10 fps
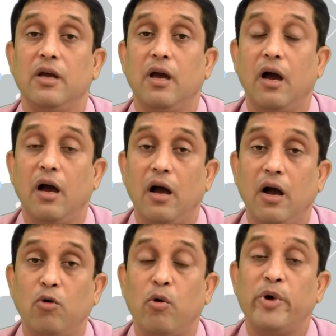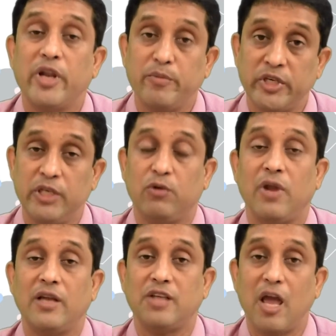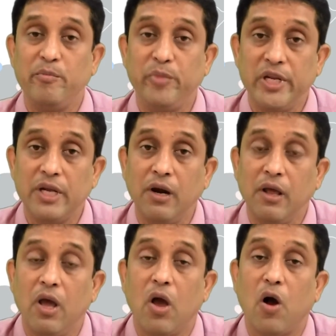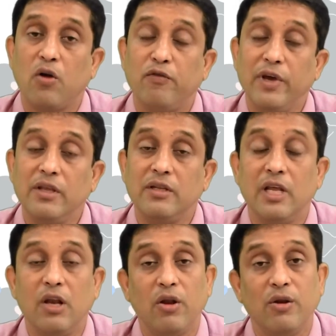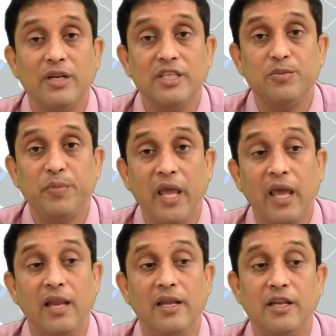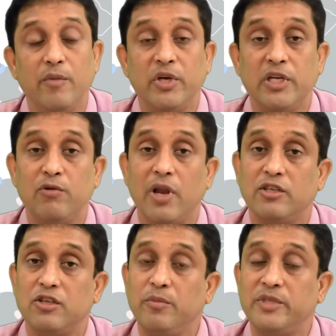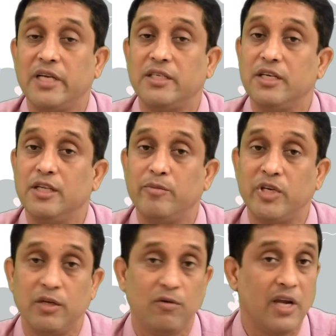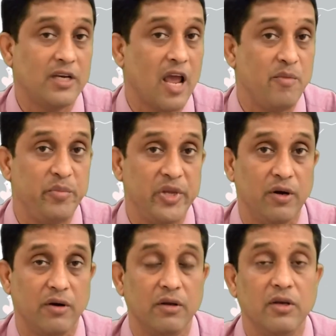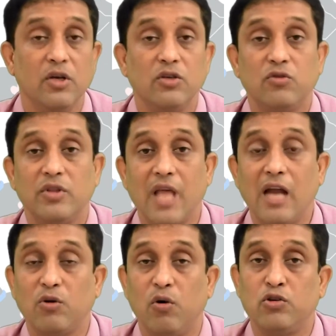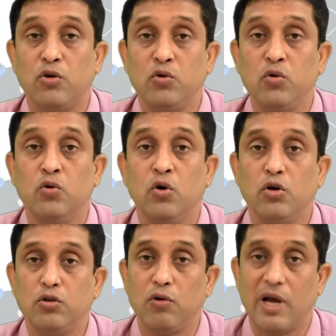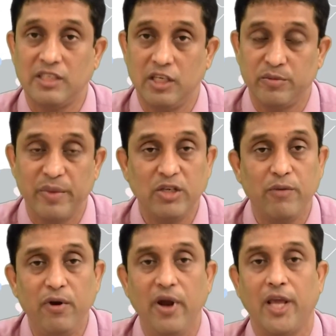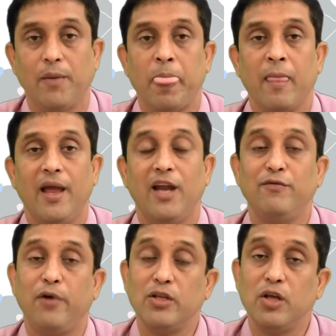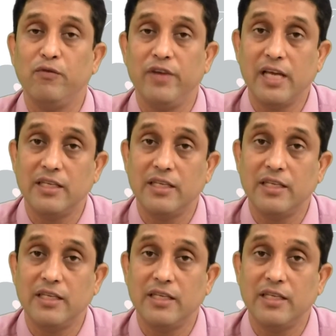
over a particular time period, or whether the learner is fail in a particular subject in a particular time period. So, that also do through assessment of learning. And further we can